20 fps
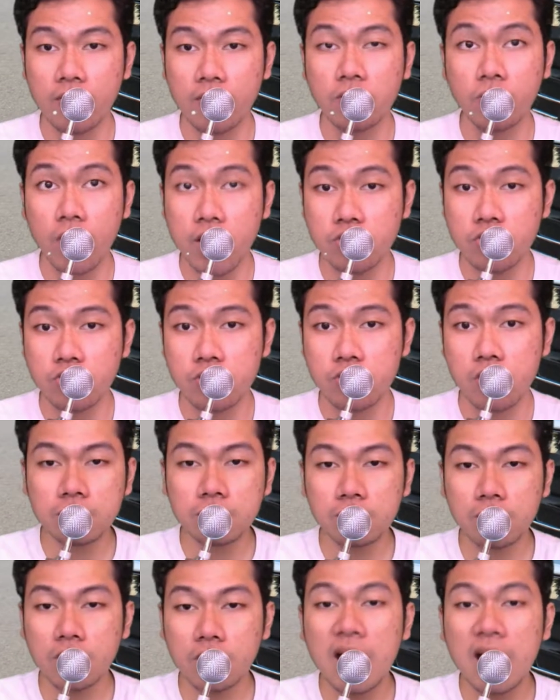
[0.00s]
range.
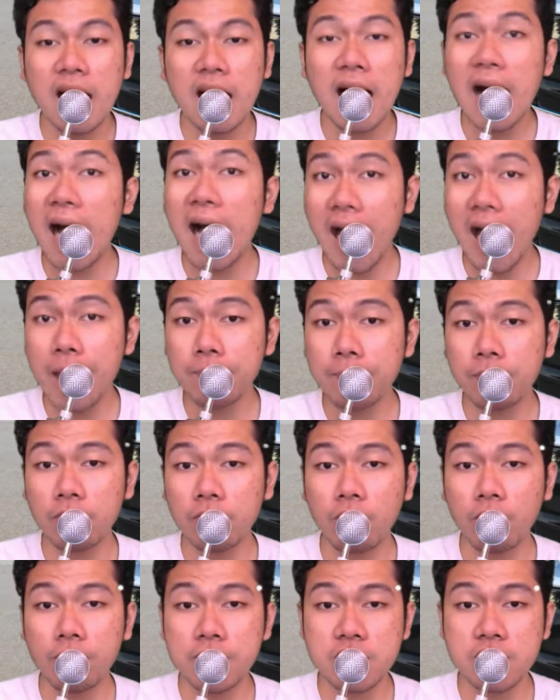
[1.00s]
A
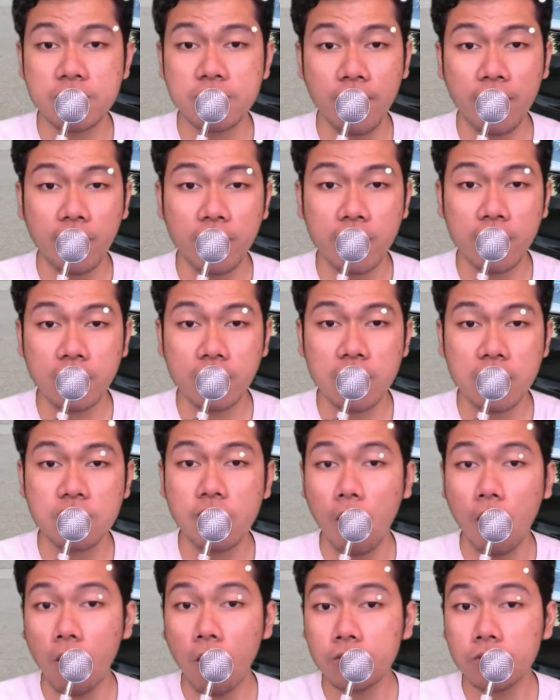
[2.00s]
high-performance variant is
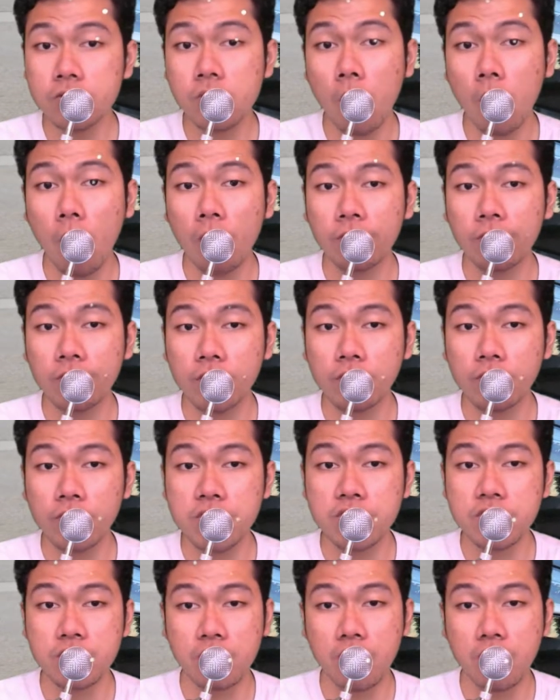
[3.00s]
also offered
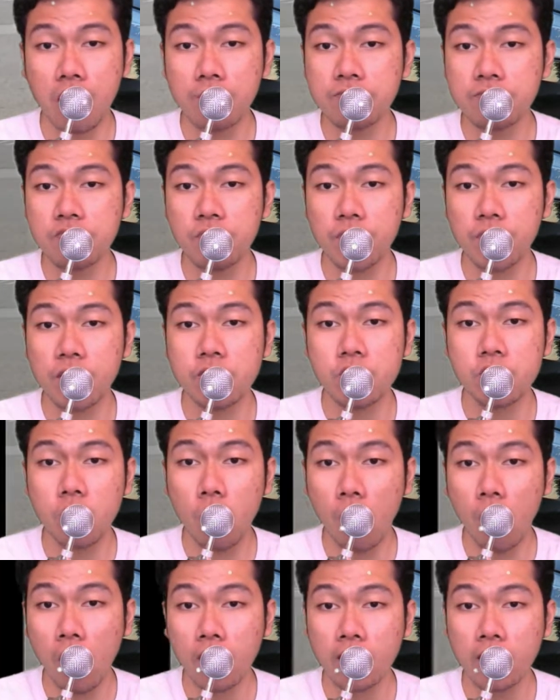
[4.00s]
which comes with a
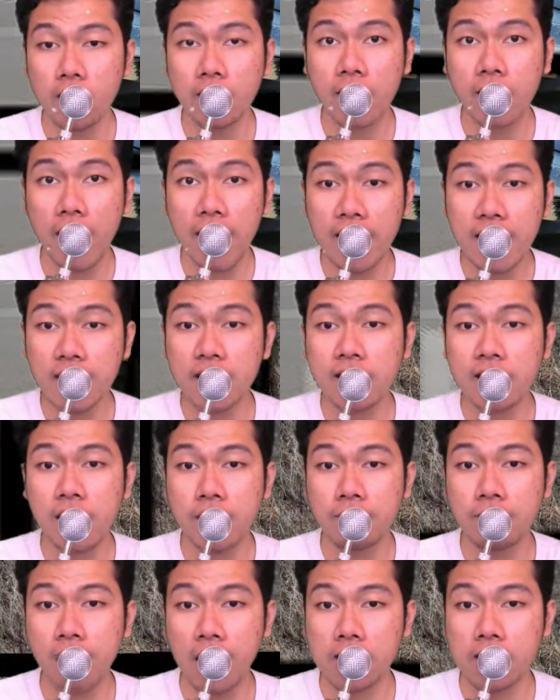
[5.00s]

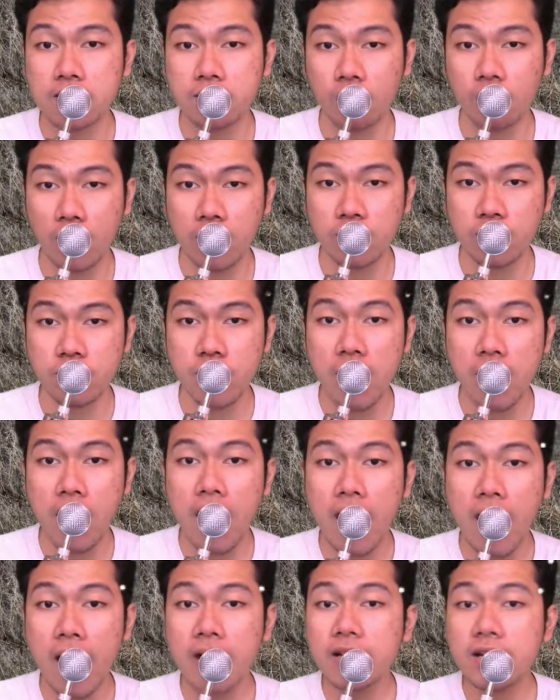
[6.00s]
289 miles range
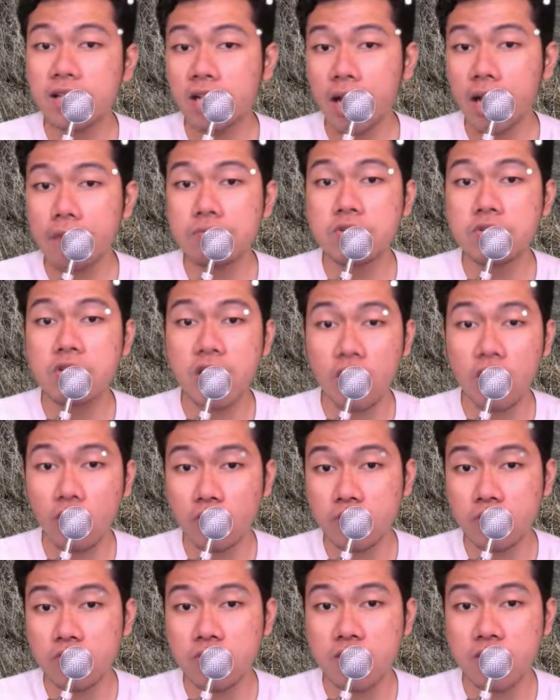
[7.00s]
and claims 0
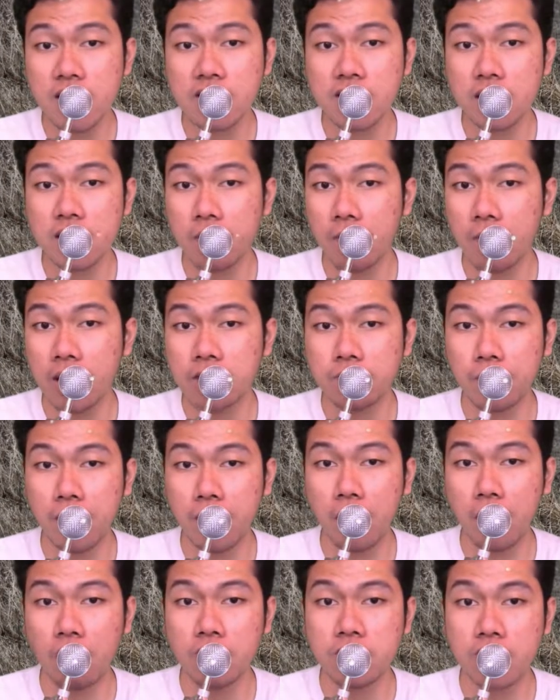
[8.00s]
to 60 miles per
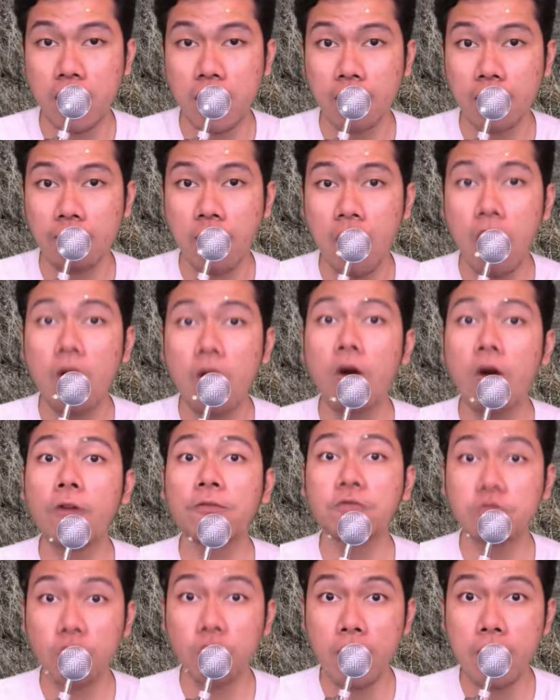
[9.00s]
hour time of
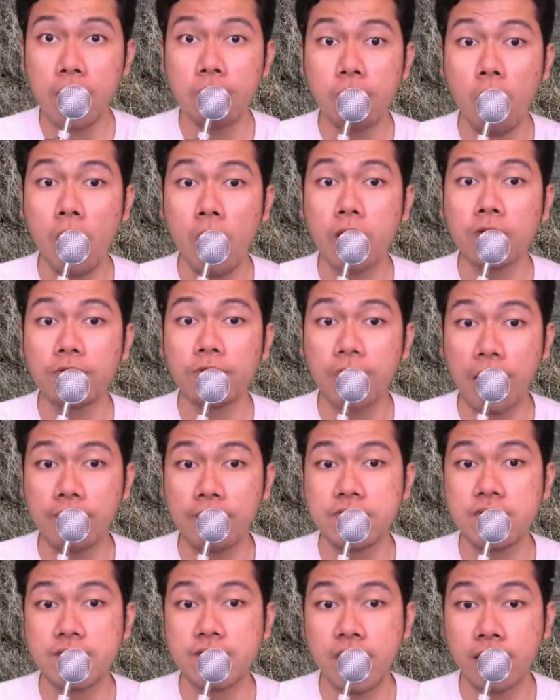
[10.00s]
3.5
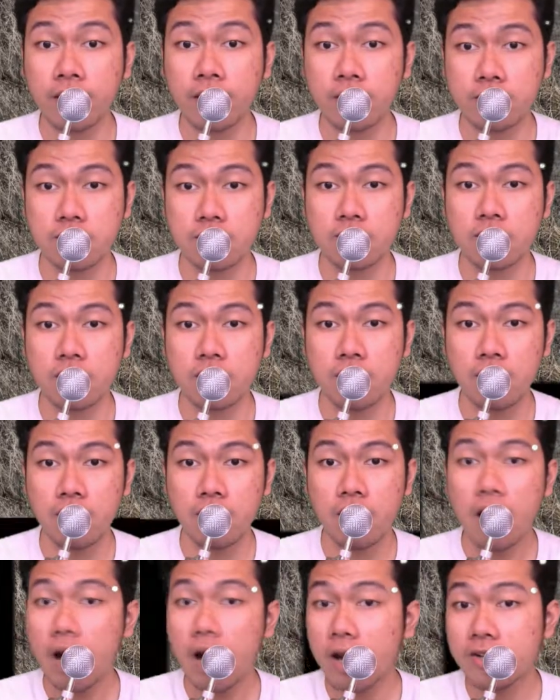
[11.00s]

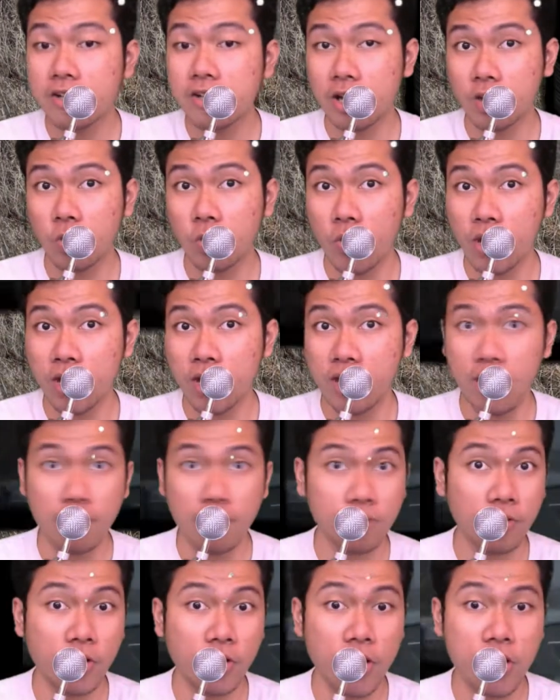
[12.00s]
seconds. Not quick
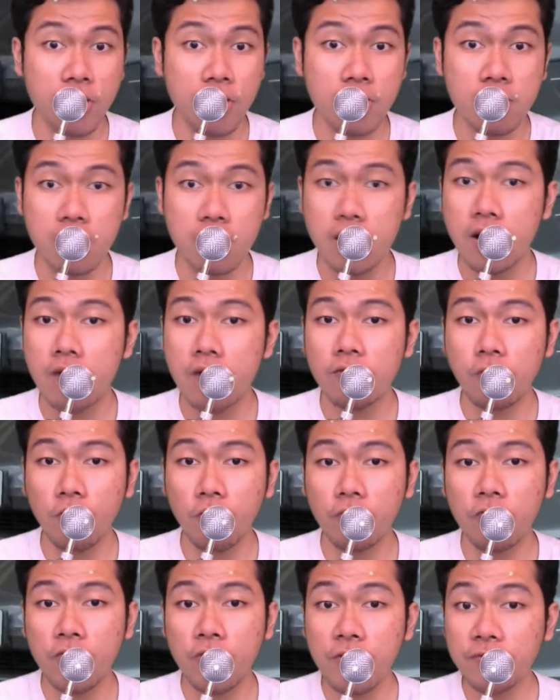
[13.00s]
enough for you?
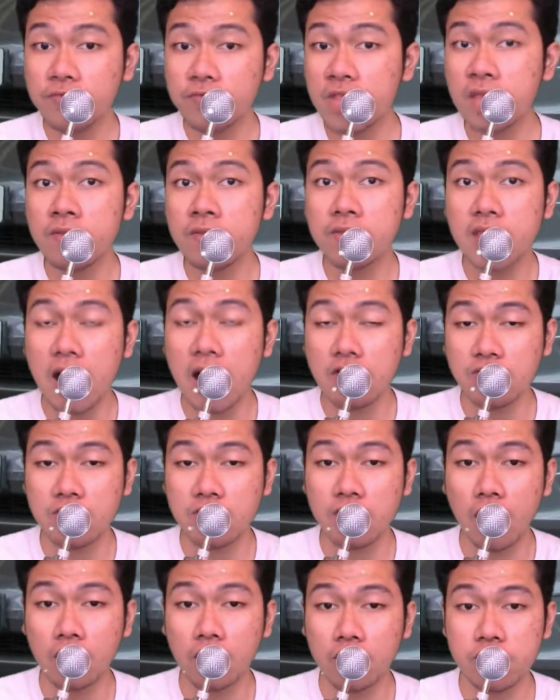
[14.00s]
For
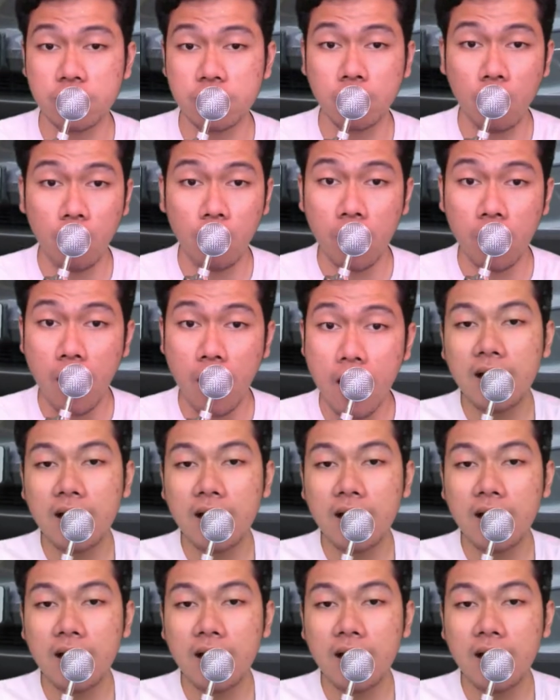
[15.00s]
$15,000 more,